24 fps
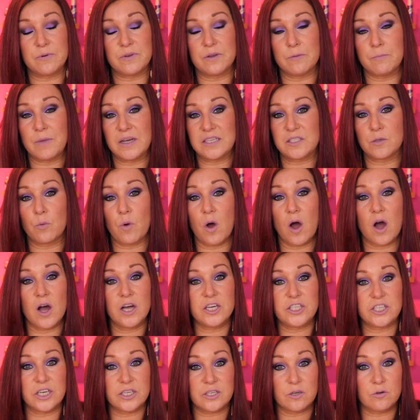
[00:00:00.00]
with no matter what
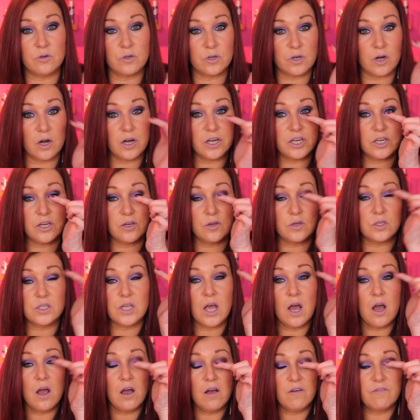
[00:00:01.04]
eyeshadow look I use.